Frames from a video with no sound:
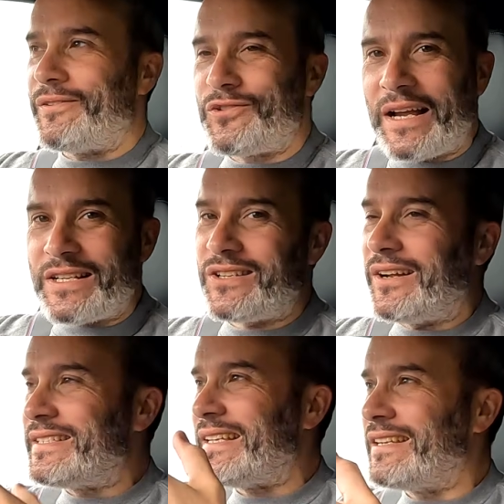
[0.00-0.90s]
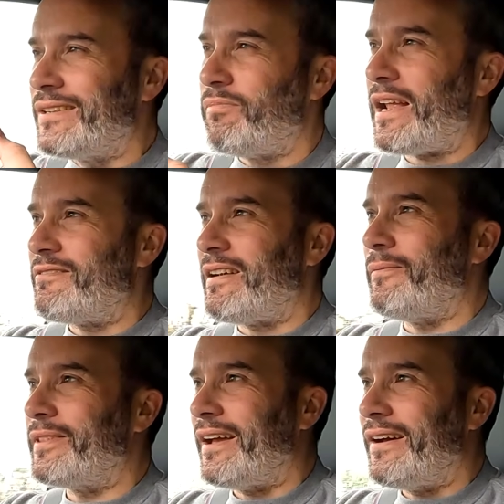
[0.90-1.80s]
of traction, I did play around
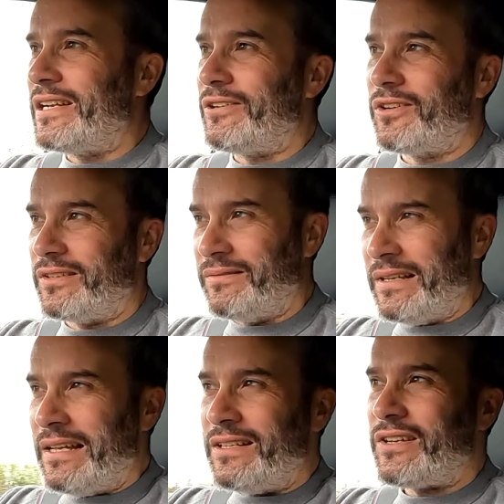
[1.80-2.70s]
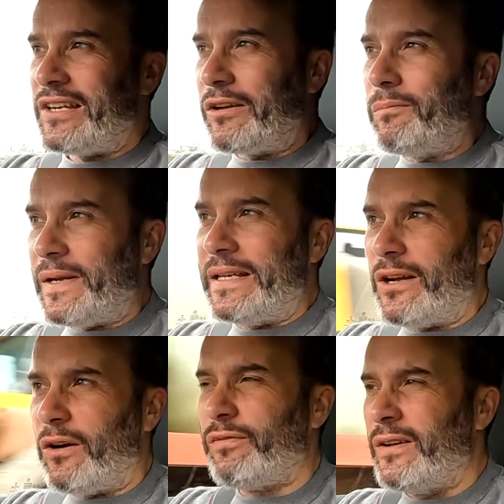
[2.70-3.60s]
with that earlier on and turn it completely
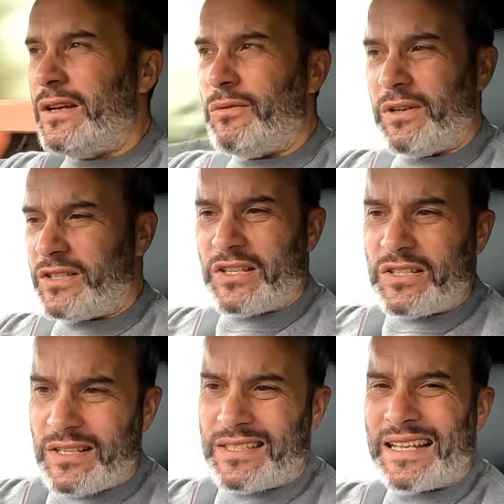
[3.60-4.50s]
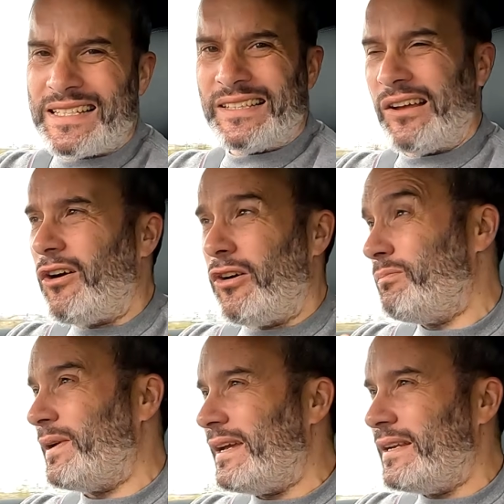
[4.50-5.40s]
off, which is the setting that I'd
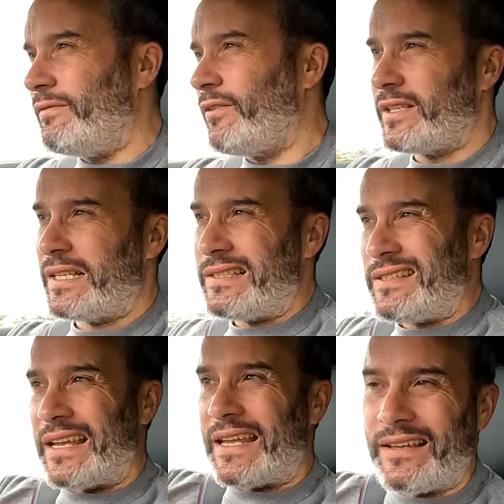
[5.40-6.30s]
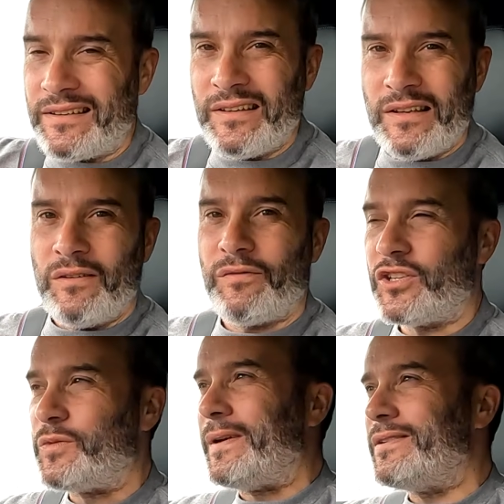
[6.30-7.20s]
be in if I did take it for a
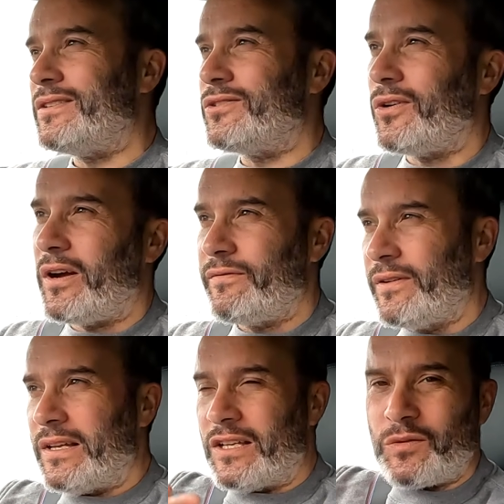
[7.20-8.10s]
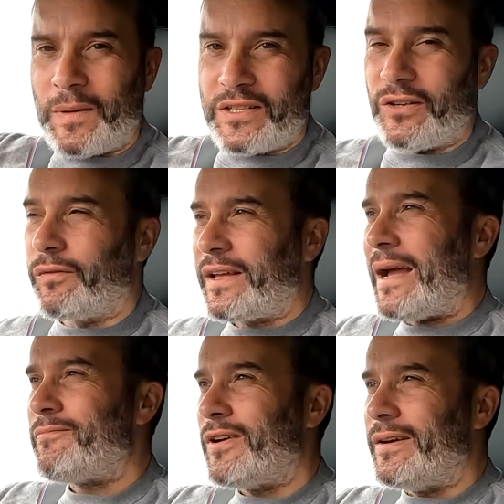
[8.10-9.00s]
spirited drive, especially off
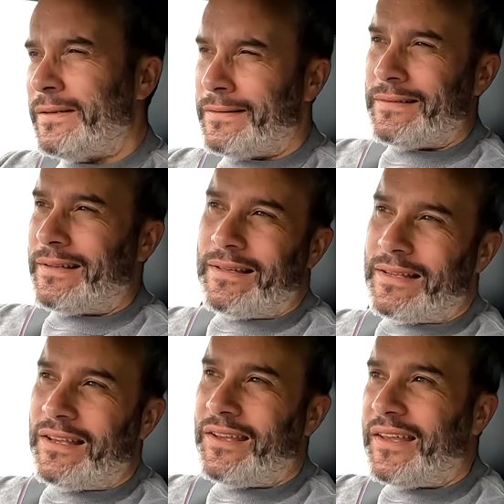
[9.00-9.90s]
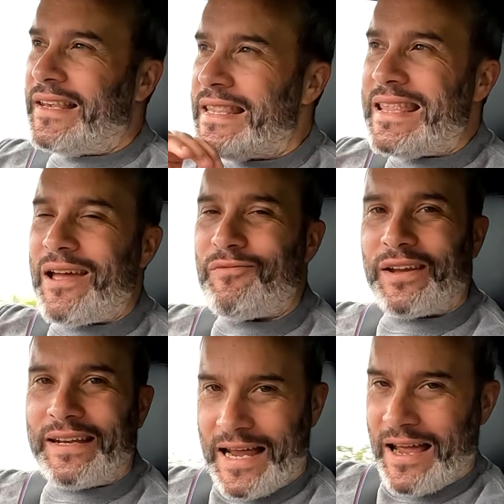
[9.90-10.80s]
camera. You're never
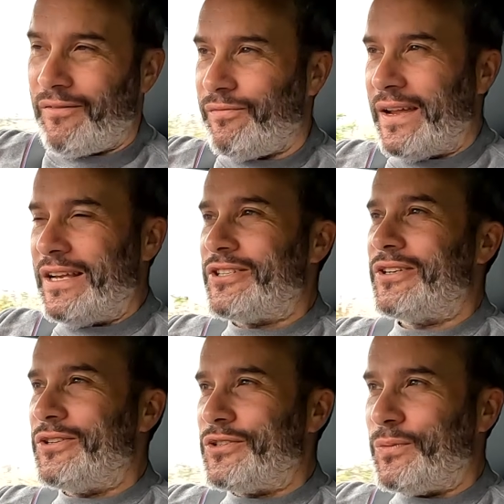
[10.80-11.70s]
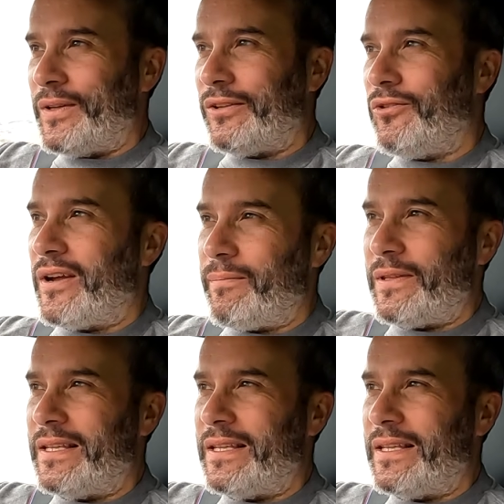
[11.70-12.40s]
going to have issues with grip in